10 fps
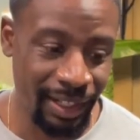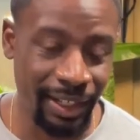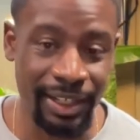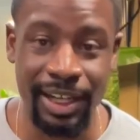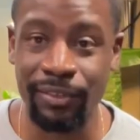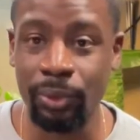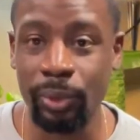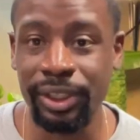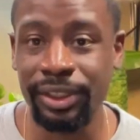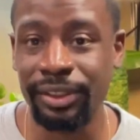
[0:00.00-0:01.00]
never
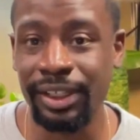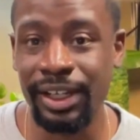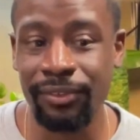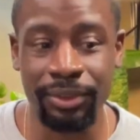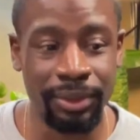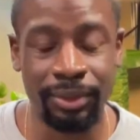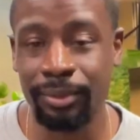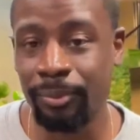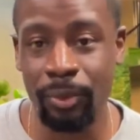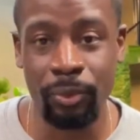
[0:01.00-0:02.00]
will, never,
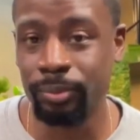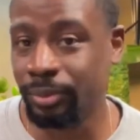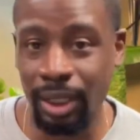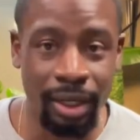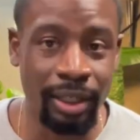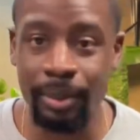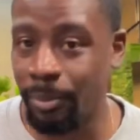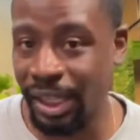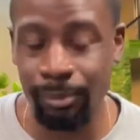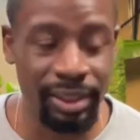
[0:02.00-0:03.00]
all the
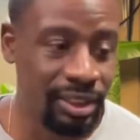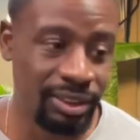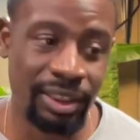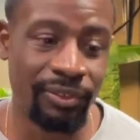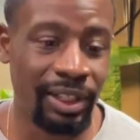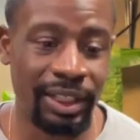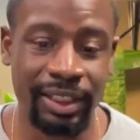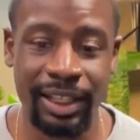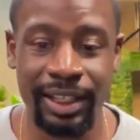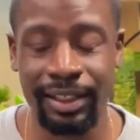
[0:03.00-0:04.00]
maybe and stuff like
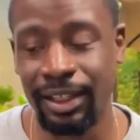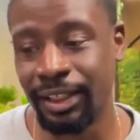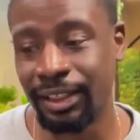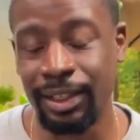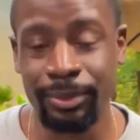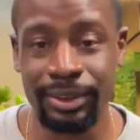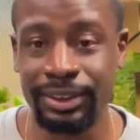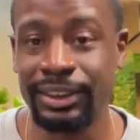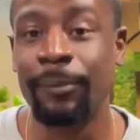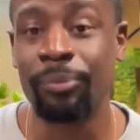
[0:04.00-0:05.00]
that. Like that
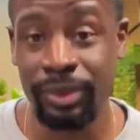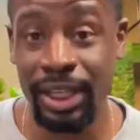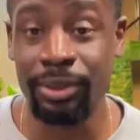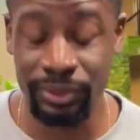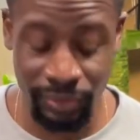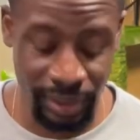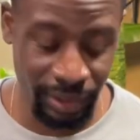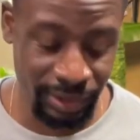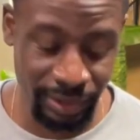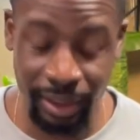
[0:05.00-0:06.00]
was funny,
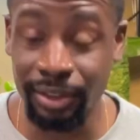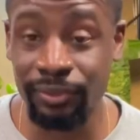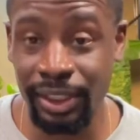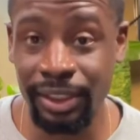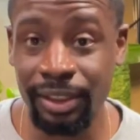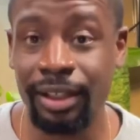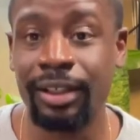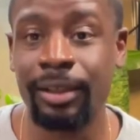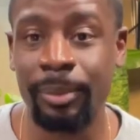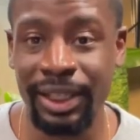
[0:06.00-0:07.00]
because all the video, all
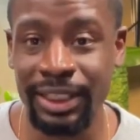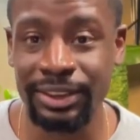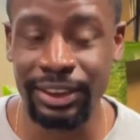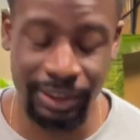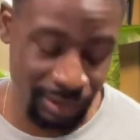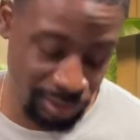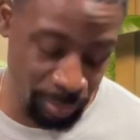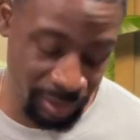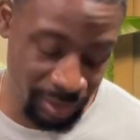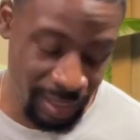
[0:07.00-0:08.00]
the plants that y'all told
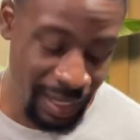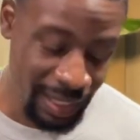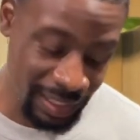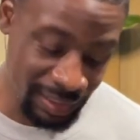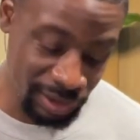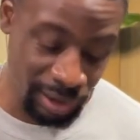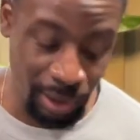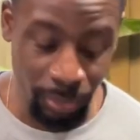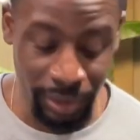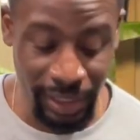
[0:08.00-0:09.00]
me that
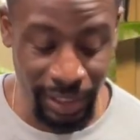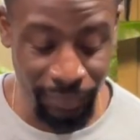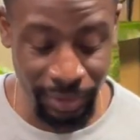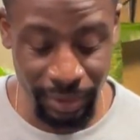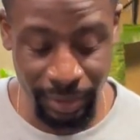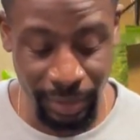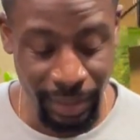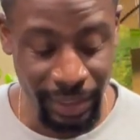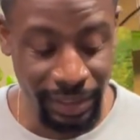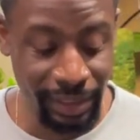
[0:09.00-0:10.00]
y'all would never
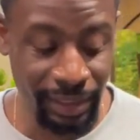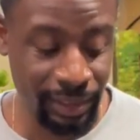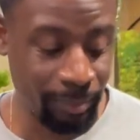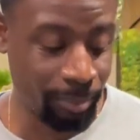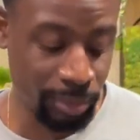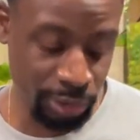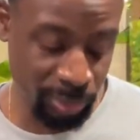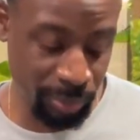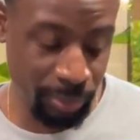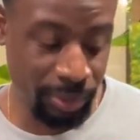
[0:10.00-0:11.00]
get, most
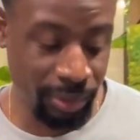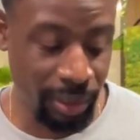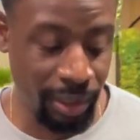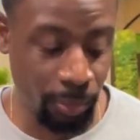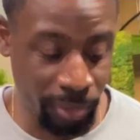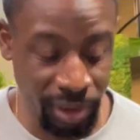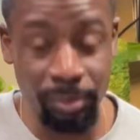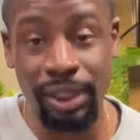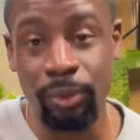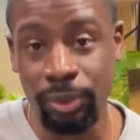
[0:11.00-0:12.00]
people are with
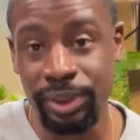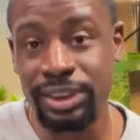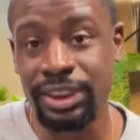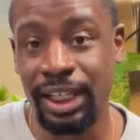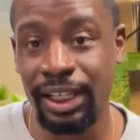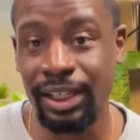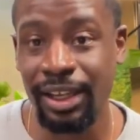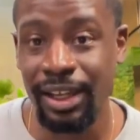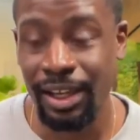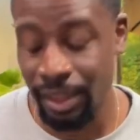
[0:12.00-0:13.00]
me when we say
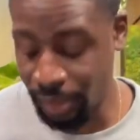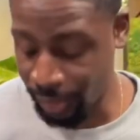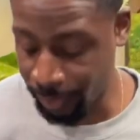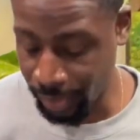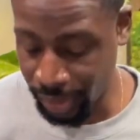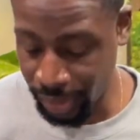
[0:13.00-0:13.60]
them